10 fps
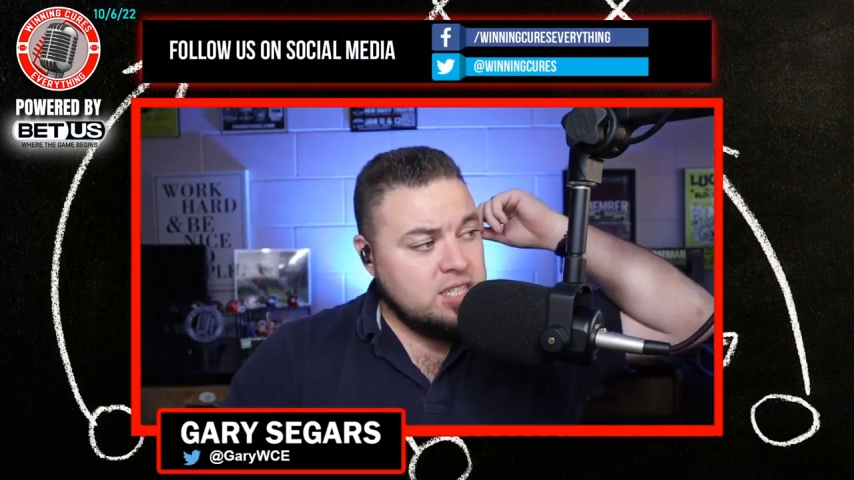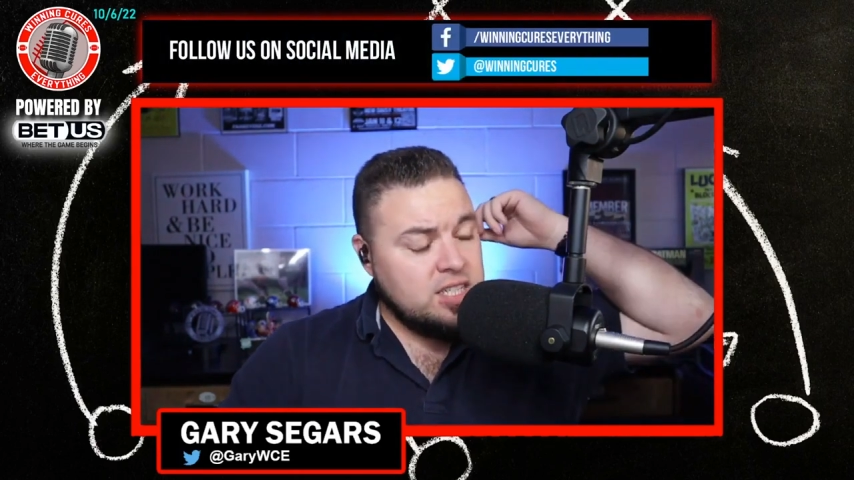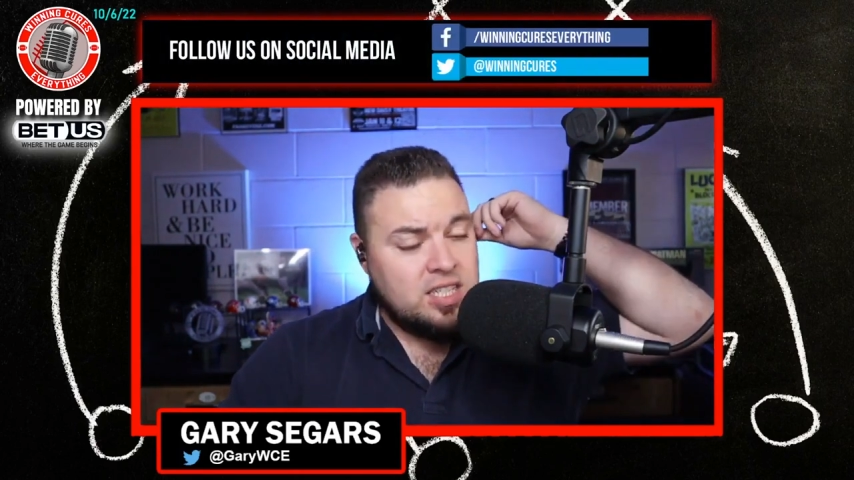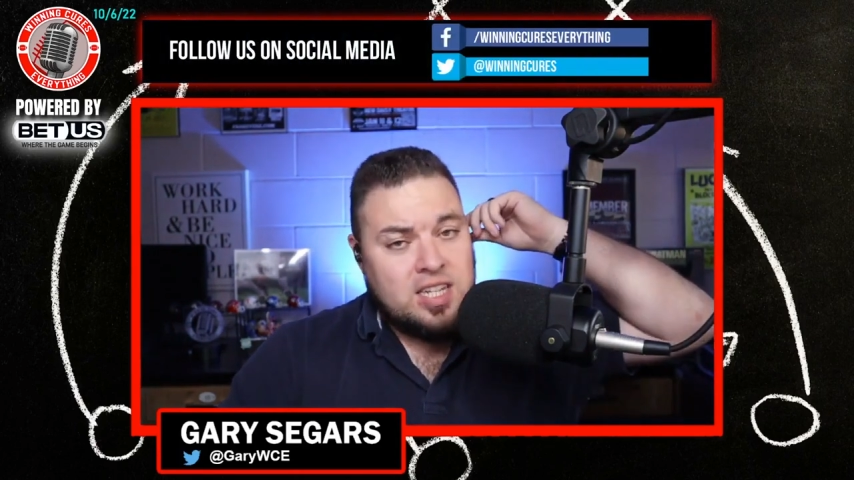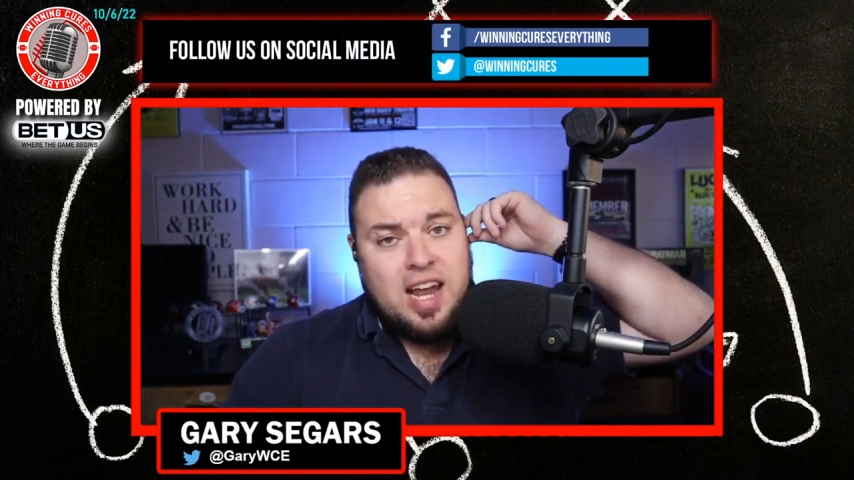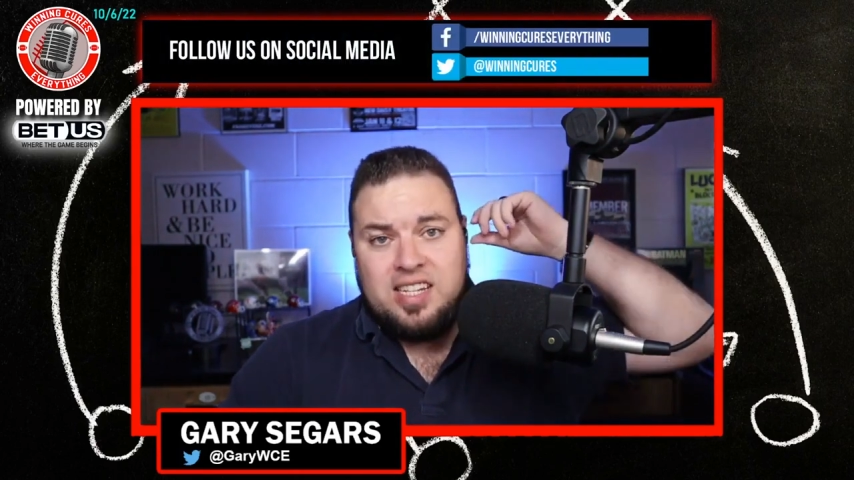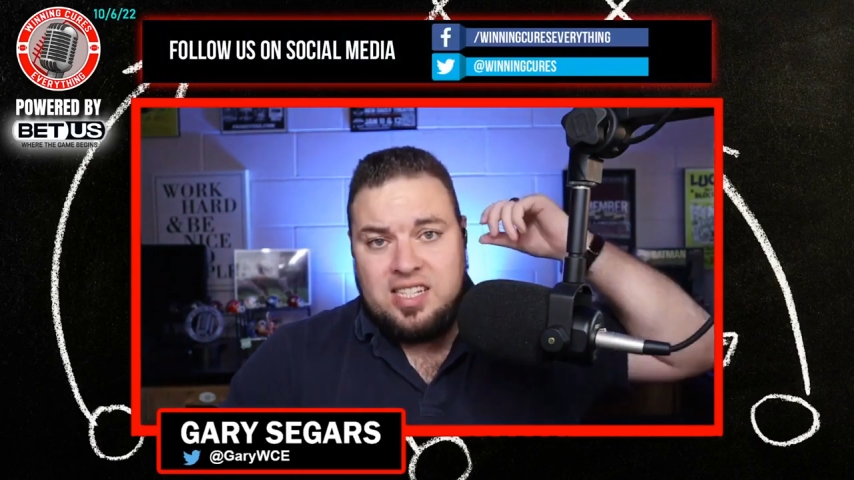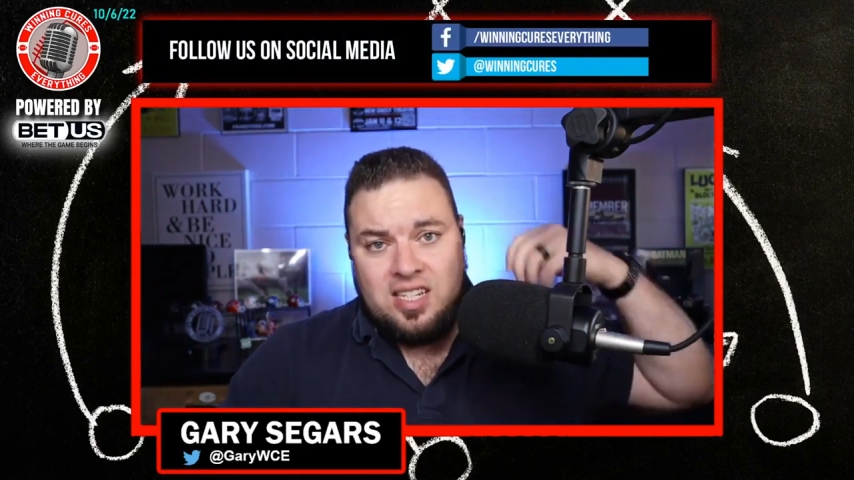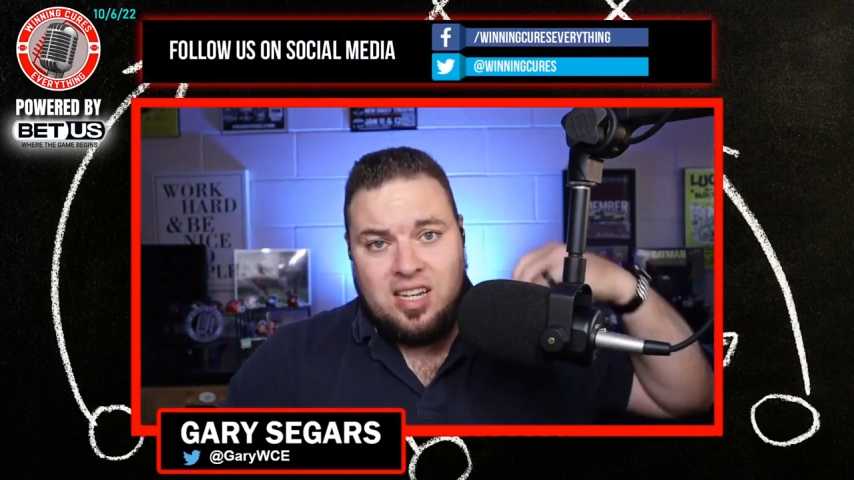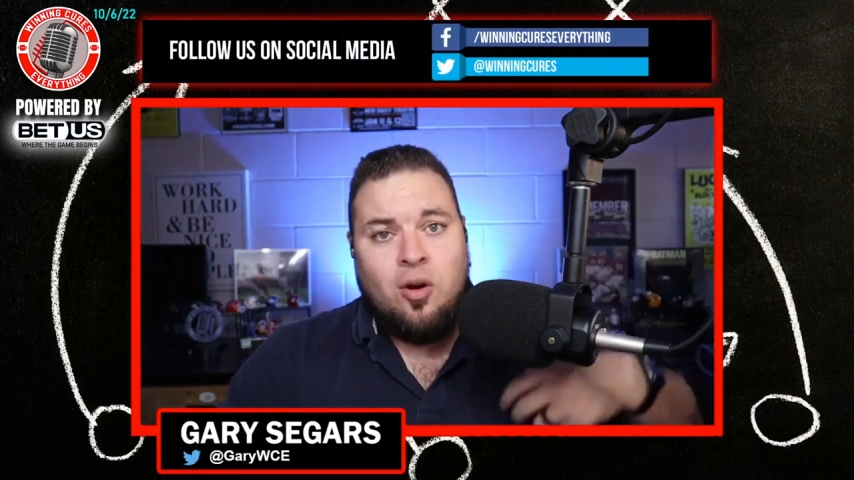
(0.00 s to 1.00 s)

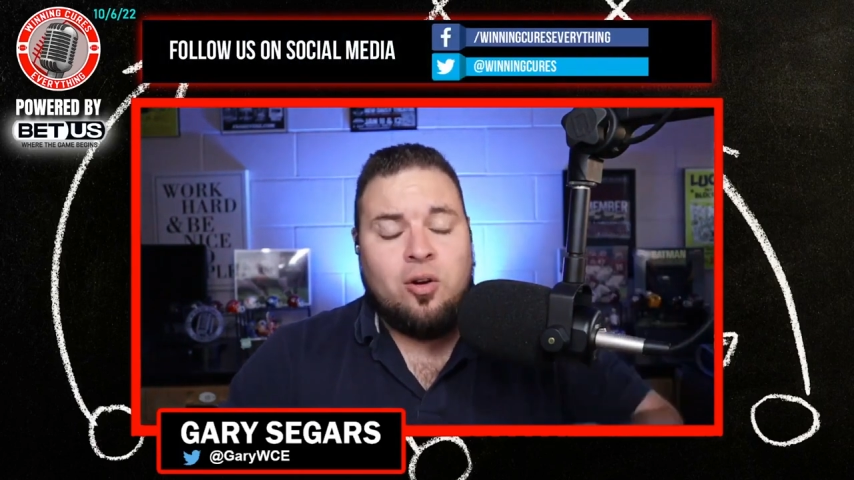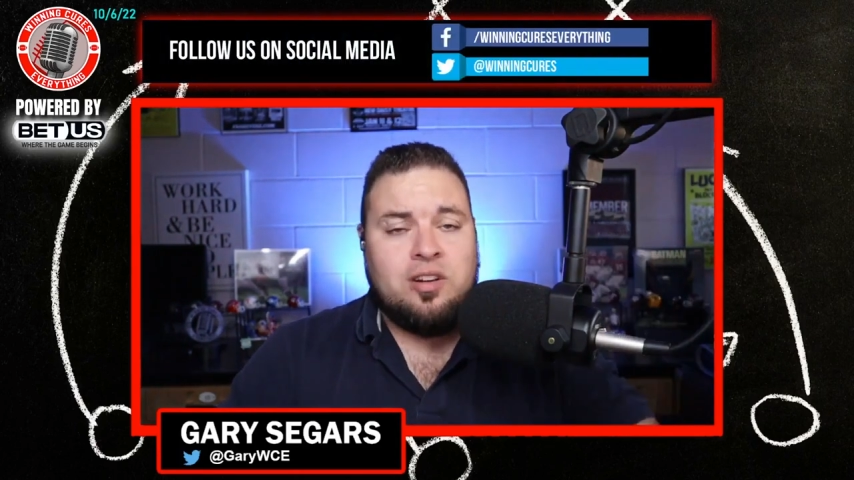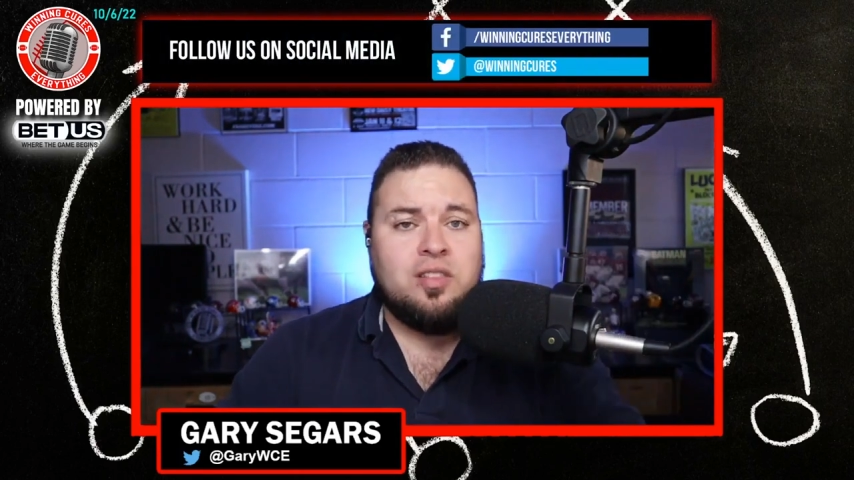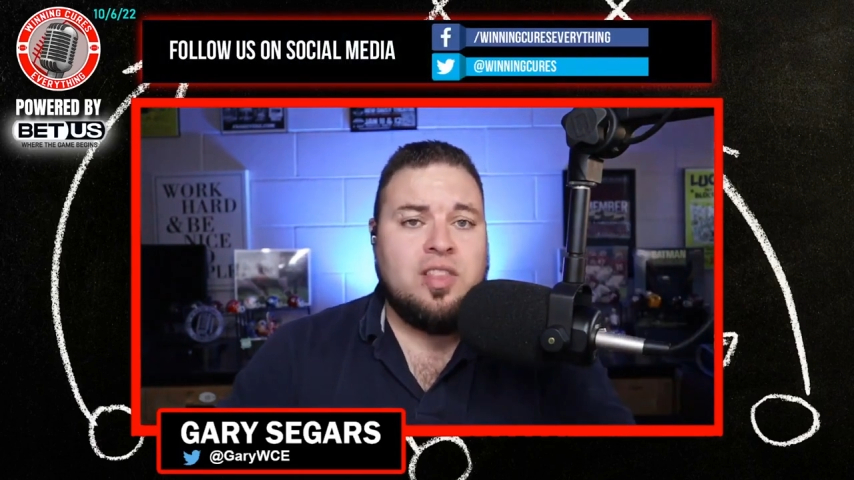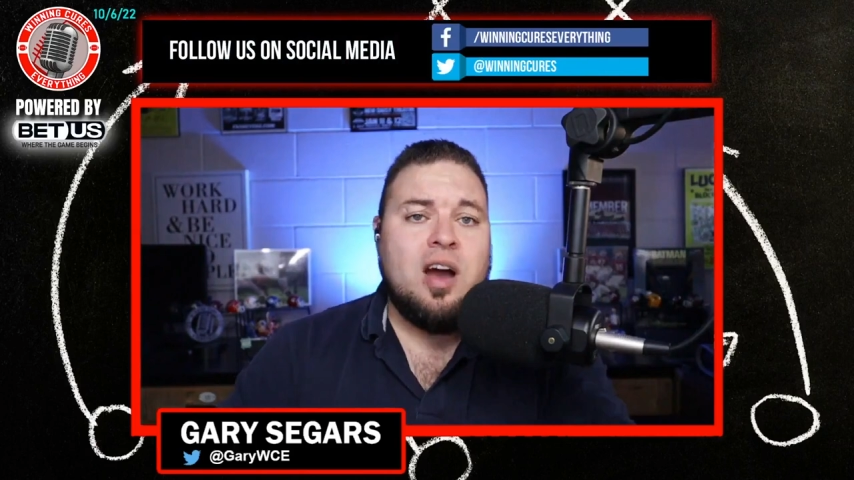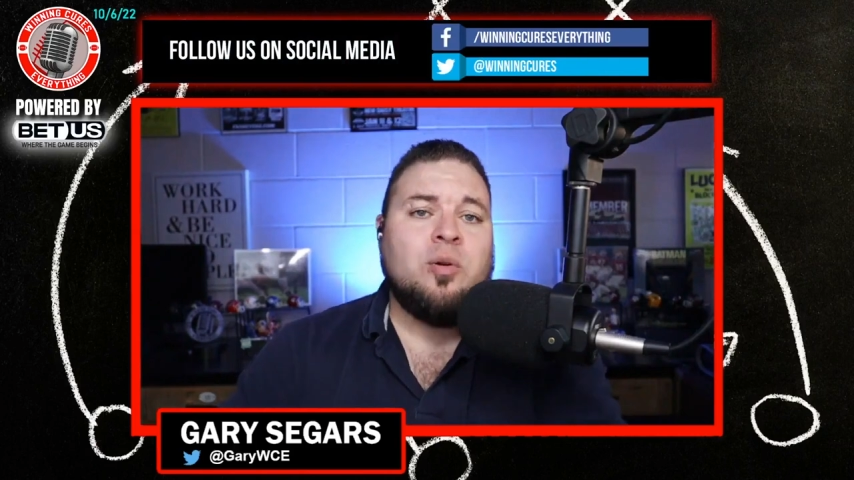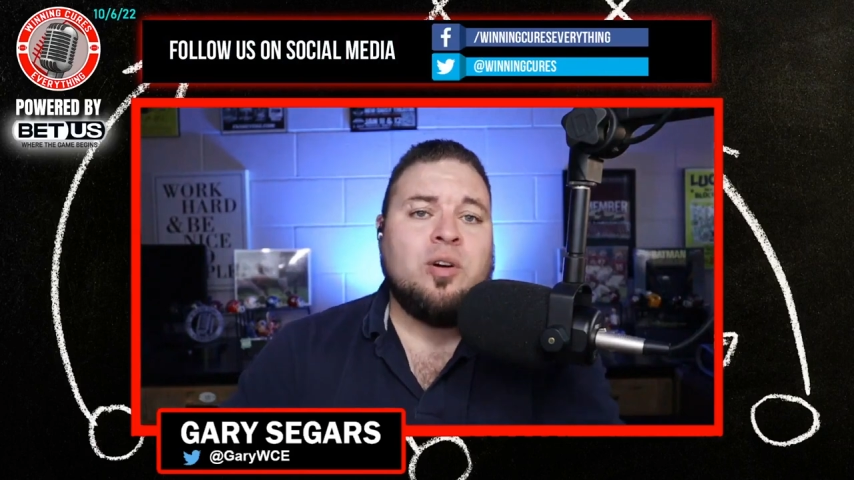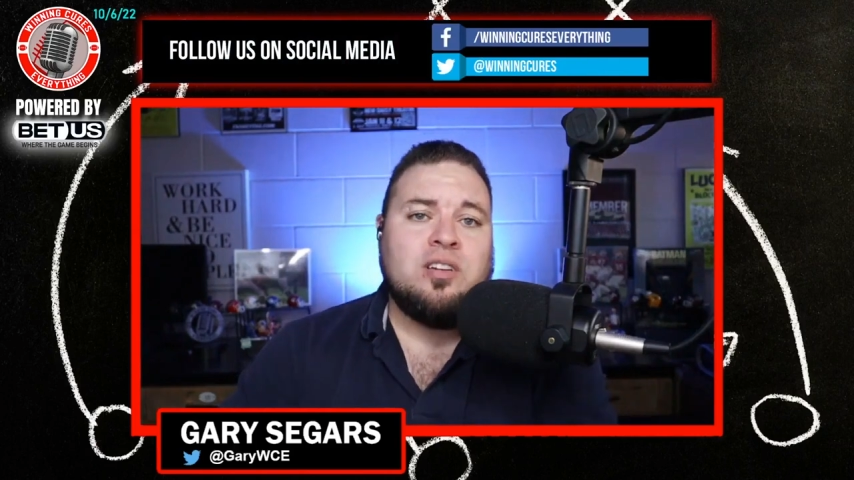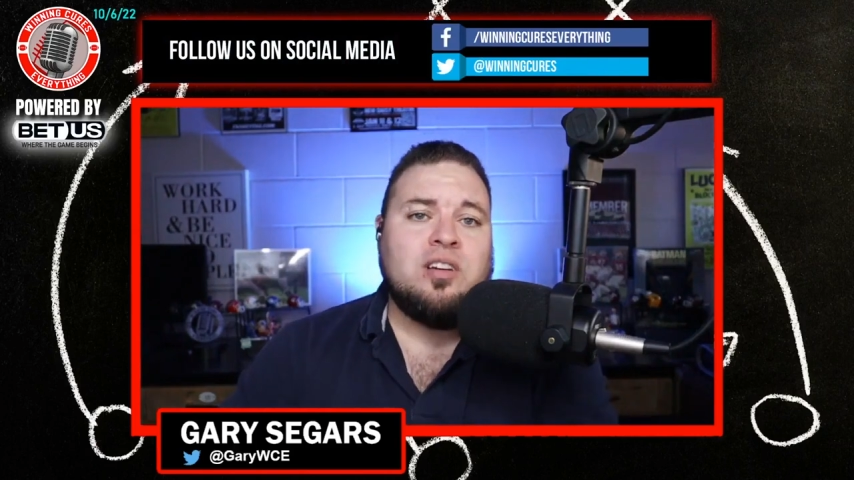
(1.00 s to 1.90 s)
Yikes on that one.